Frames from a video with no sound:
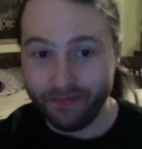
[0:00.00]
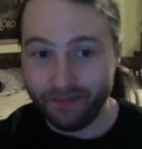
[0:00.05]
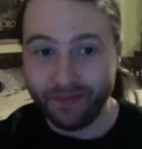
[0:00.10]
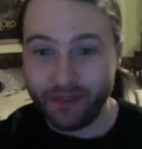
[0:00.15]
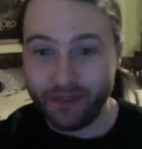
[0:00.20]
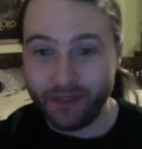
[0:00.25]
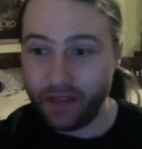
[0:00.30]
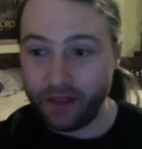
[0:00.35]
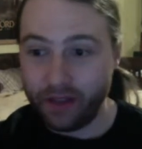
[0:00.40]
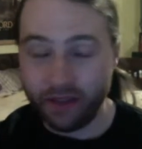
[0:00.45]

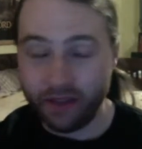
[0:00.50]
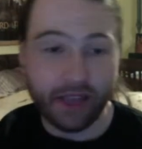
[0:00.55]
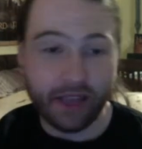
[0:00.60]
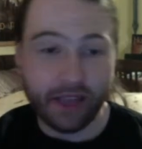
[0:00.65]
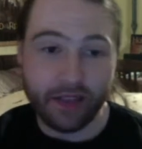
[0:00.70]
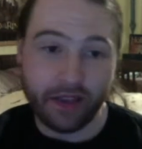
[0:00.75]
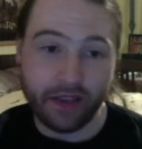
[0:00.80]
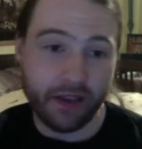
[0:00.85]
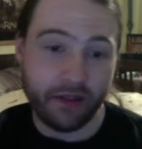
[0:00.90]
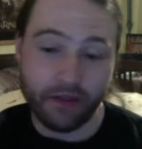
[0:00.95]

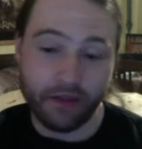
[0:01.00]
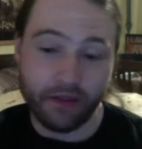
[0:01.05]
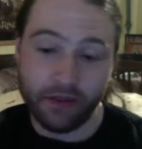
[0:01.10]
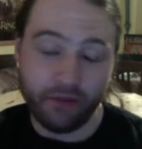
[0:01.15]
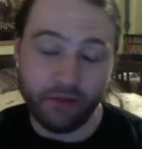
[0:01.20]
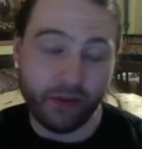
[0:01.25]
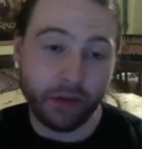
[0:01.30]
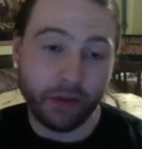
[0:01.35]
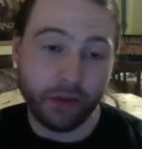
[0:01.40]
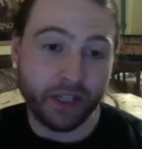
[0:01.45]
the
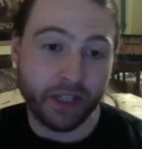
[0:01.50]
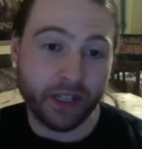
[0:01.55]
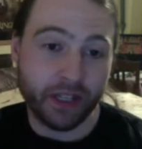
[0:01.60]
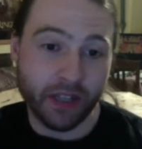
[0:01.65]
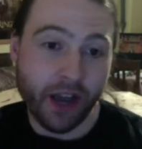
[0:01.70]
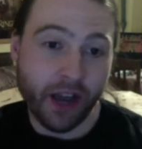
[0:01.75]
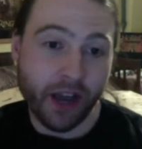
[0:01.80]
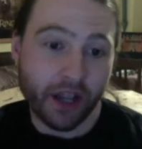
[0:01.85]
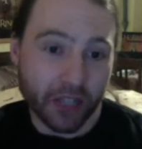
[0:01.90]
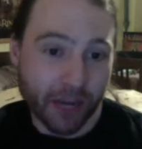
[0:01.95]
Riddles in the
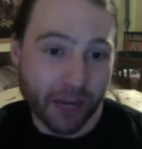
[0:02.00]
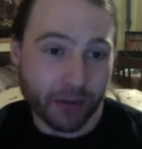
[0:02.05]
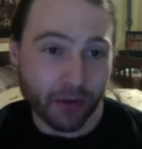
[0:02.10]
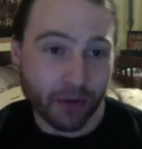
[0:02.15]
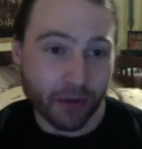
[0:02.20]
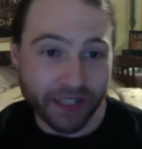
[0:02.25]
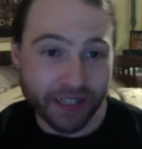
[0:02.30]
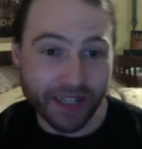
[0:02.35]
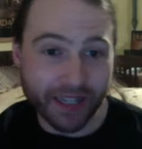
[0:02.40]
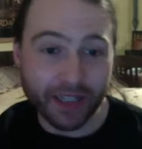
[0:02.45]
Dark chapter in
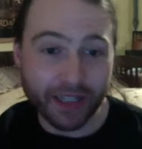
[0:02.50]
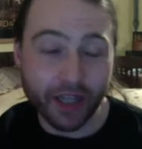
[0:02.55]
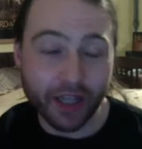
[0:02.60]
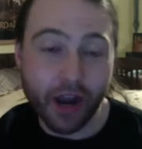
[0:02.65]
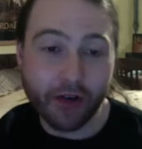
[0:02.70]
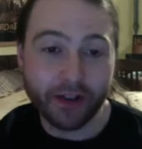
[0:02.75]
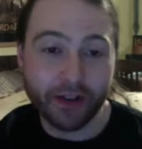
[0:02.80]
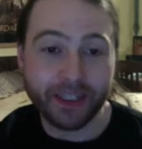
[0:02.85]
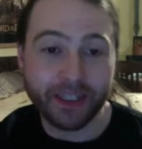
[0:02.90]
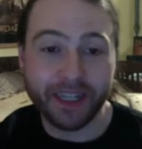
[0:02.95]
its
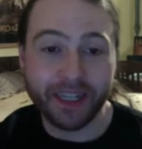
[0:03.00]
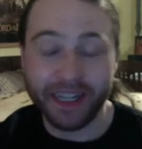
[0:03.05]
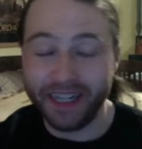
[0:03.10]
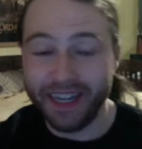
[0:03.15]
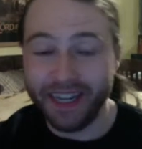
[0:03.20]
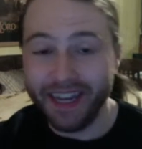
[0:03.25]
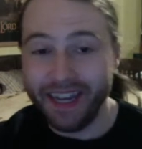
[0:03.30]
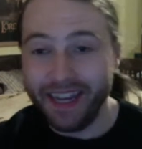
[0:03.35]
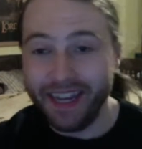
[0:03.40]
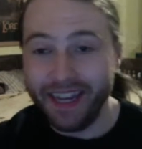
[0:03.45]
entirety,
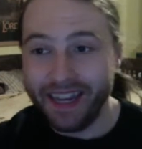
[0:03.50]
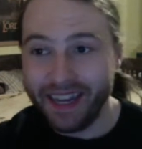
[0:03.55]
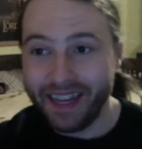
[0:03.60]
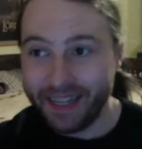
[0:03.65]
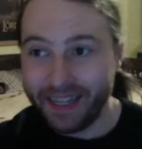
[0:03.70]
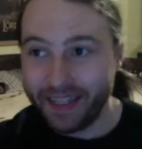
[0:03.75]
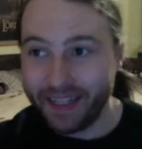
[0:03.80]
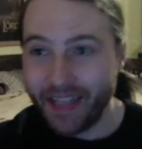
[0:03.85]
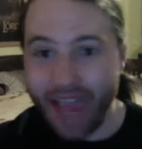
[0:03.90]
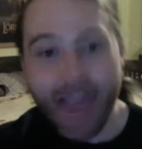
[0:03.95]

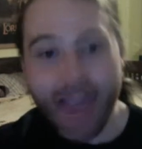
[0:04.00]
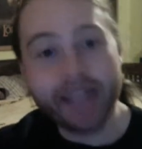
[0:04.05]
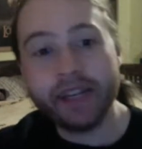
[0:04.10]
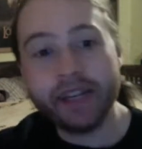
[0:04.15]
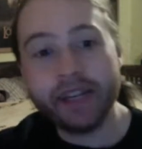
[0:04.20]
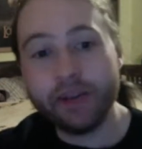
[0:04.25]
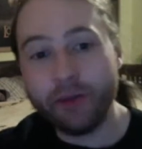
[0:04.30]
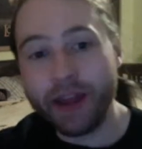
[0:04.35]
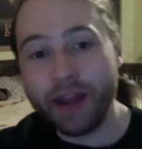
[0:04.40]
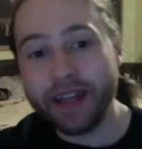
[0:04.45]
is there
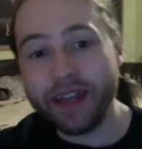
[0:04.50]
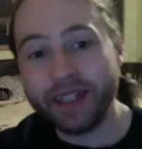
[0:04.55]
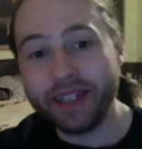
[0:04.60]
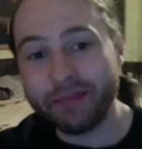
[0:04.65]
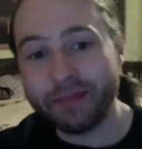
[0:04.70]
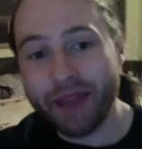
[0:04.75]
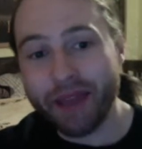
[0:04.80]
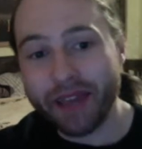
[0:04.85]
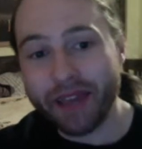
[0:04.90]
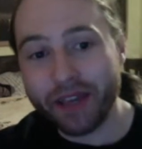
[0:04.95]
any way to
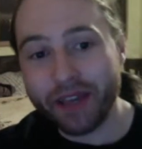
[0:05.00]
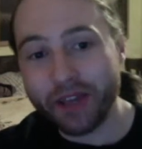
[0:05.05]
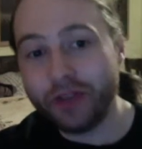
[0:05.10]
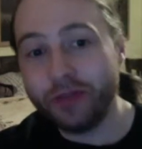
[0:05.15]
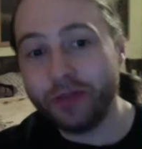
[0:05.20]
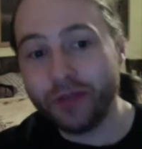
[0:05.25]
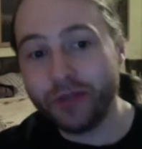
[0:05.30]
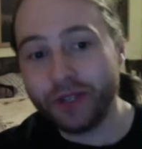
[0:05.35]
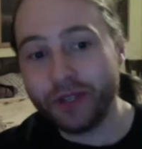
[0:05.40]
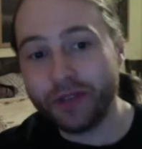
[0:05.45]
make
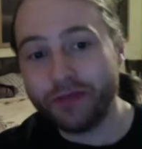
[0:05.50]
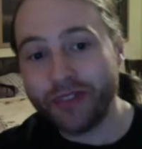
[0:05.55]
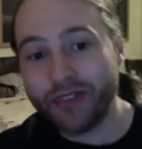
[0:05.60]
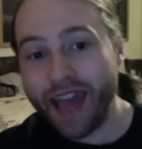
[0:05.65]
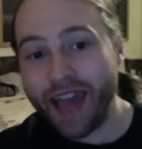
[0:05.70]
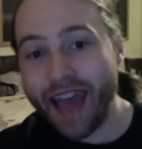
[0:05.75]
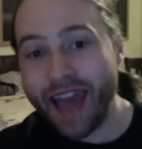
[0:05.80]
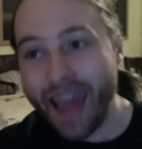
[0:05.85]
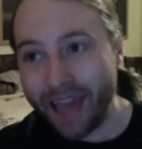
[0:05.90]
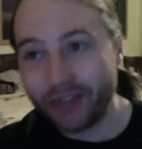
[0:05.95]
use of
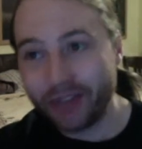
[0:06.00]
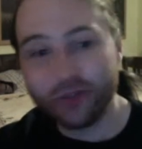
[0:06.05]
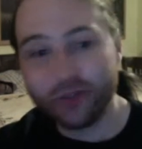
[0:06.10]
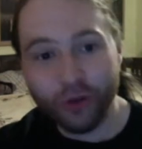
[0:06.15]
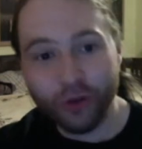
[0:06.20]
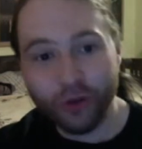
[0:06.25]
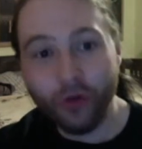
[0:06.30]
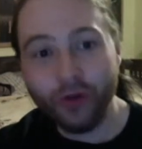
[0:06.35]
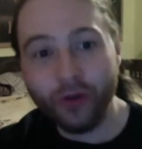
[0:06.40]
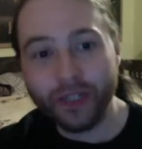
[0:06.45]
that
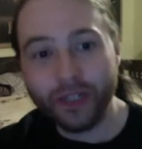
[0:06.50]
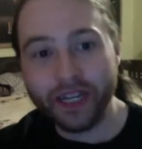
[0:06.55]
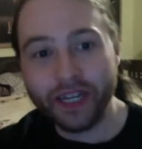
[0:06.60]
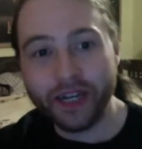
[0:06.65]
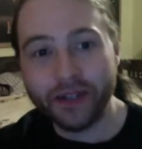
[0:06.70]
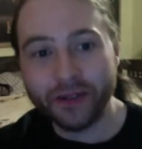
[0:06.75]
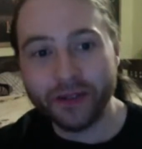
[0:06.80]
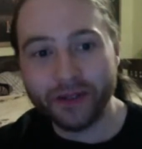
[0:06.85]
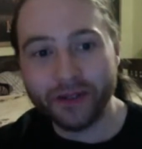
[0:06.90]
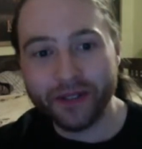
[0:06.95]
extra
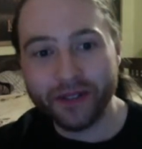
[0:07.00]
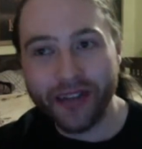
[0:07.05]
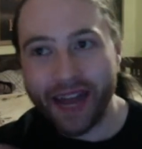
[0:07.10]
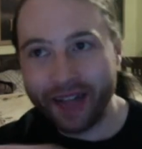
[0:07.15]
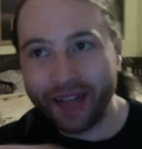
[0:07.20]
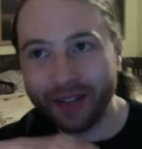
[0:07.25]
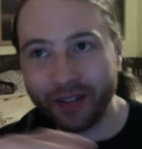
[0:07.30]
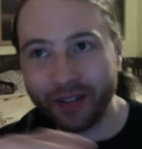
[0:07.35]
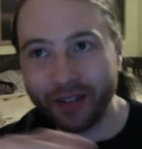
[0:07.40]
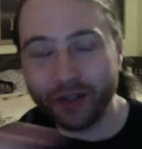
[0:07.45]
audio
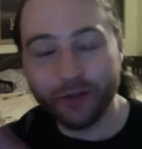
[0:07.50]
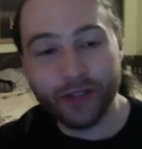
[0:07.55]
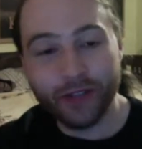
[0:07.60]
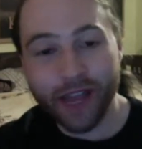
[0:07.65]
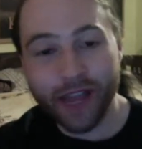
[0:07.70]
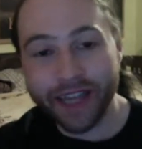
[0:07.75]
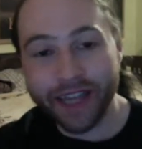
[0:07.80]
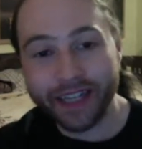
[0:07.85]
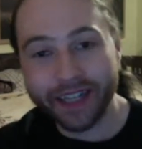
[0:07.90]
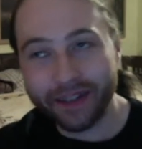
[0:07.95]
and do
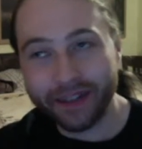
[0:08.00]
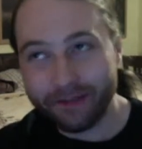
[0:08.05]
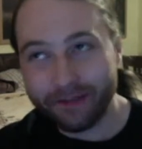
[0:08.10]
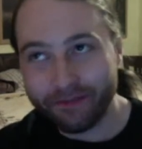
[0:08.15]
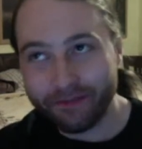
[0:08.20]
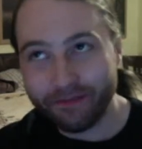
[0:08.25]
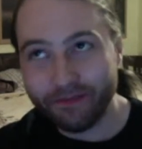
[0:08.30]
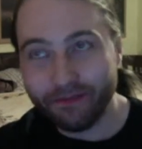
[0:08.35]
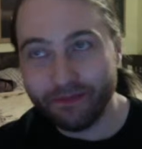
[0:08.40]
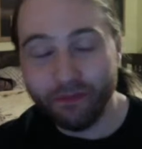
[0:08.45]
like a
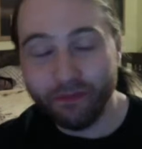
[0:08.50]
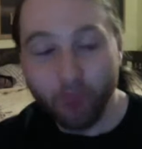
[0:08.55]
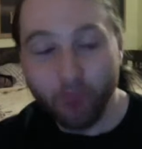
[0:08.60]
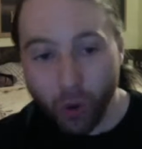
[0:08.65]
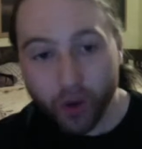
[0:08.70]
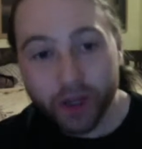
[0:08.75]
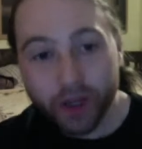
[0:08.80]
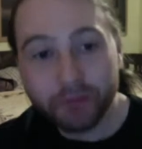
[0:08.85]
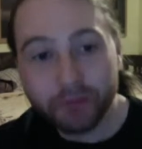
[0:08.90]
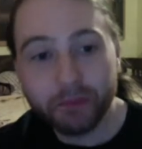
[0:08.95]

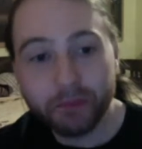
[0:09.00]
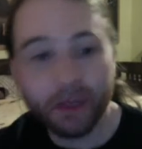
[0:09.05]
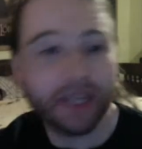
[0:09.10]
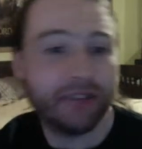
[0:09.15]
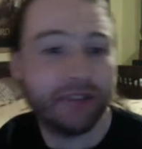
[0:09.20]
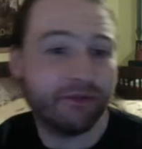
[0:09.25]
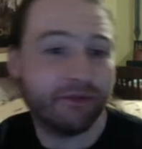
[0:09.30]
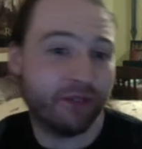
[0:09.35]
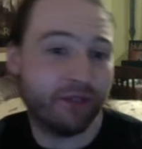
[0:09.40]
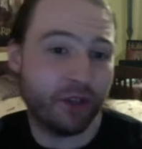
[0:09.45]
more
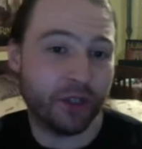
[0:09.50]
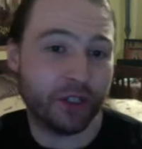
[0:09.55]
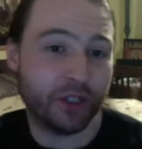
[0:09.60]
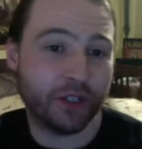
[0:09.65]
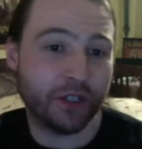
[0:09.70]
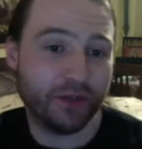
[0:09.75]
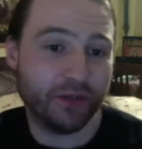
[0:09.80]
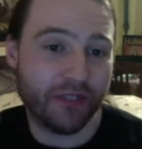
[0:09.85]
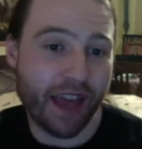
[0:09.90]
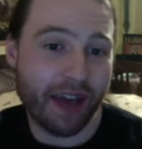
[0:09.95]
complete version
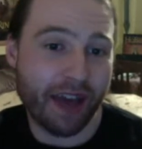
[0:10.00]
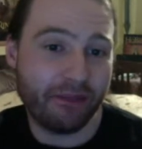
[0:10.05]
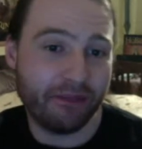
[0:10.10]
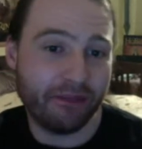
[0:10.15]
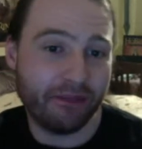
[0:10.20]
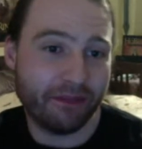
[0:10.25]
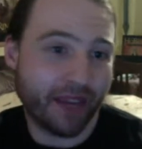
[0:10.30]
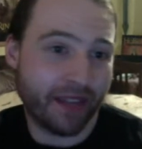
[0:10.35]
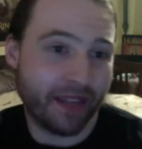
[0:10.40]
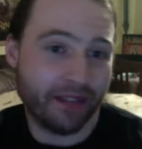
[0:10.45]
of that
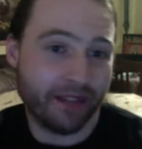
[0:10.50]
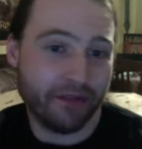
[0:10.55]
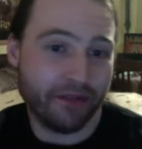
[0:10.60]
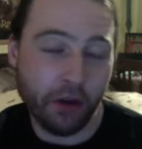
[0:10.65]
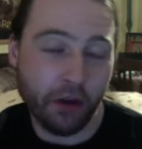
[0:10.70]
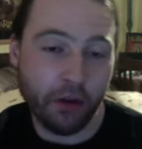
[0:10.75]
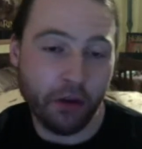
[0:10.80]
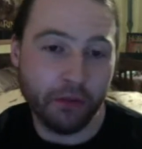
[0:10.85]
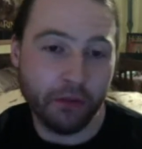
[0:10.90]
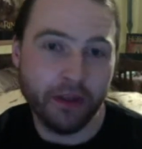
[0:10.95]
in the film?